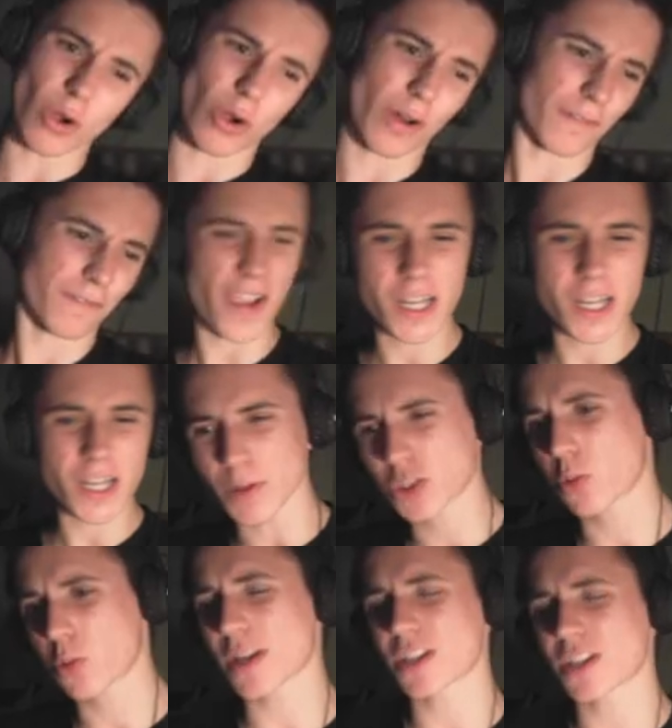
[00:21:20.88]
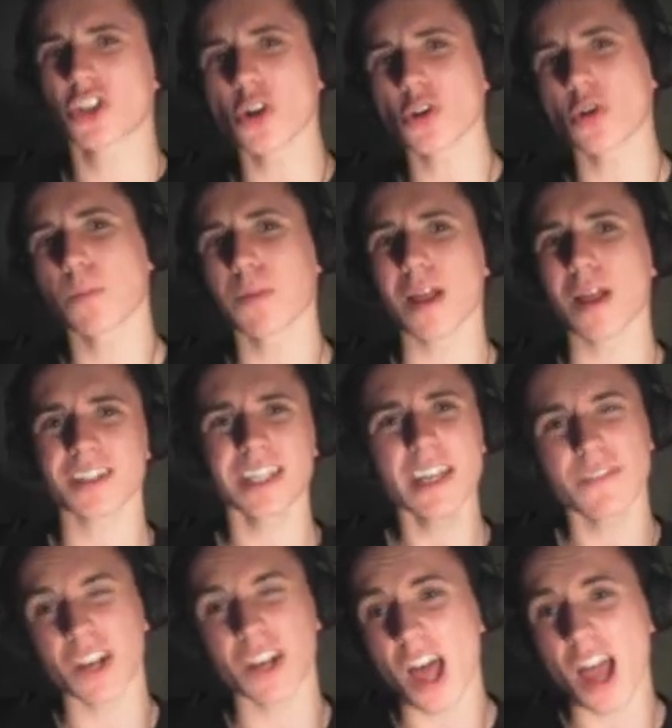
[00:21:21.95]
it on Facebook, Twitter, Google+,
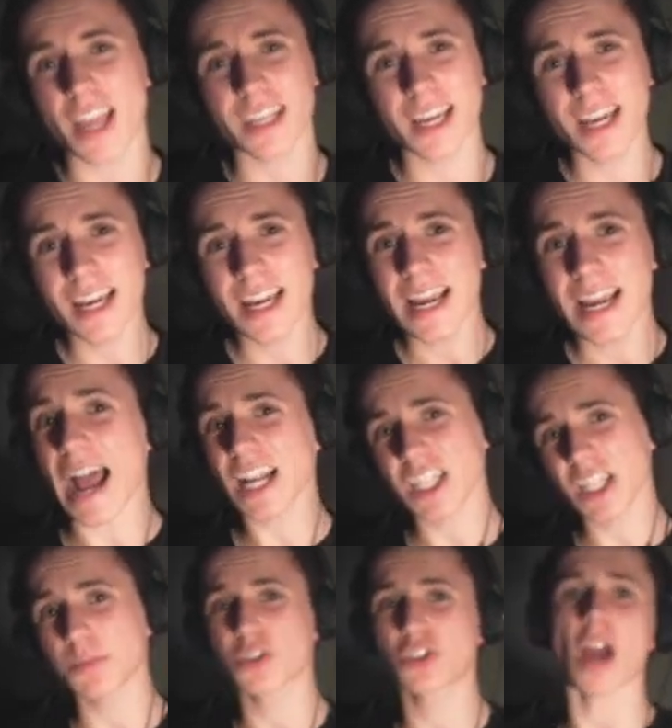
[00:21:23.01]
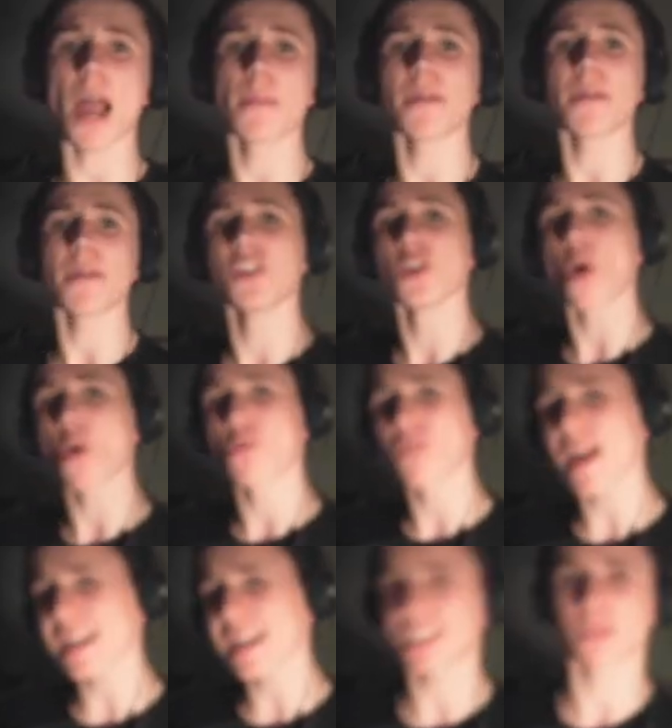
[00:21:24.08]
leave a like, and subscribe if you're not
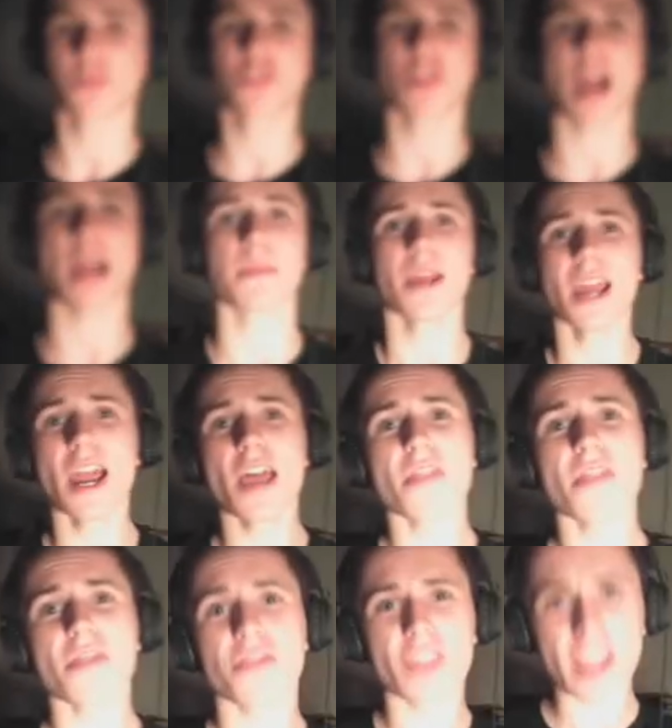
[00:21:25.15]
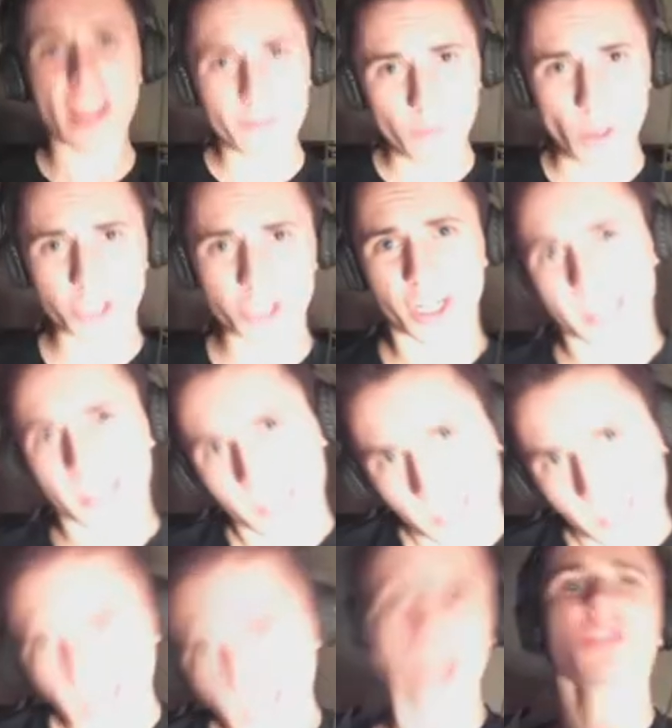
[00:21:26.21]
already subscribed. Thank you for watching,
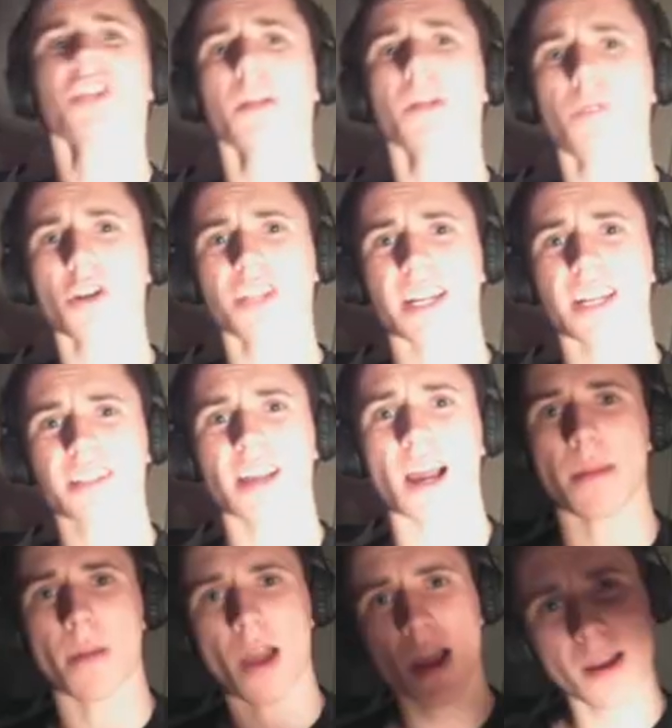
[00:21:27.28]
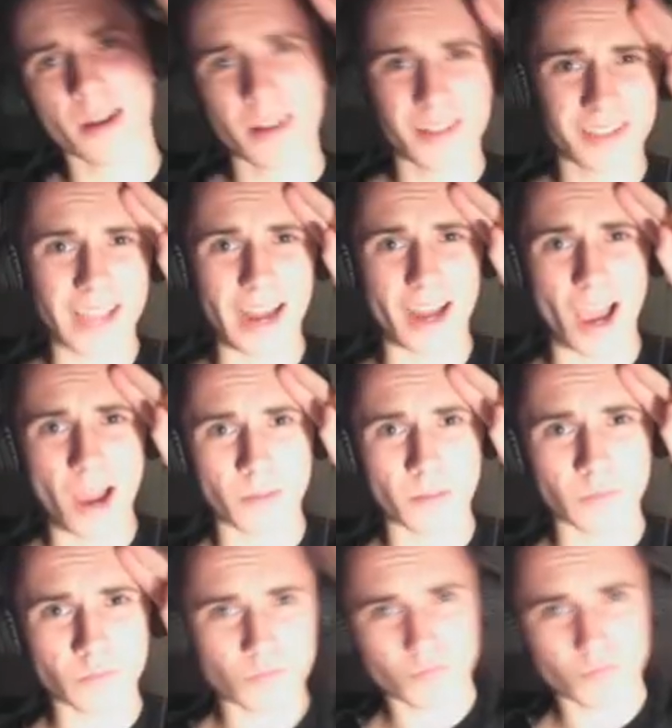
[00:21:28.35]
and I'll see you bros next time. Ta-da!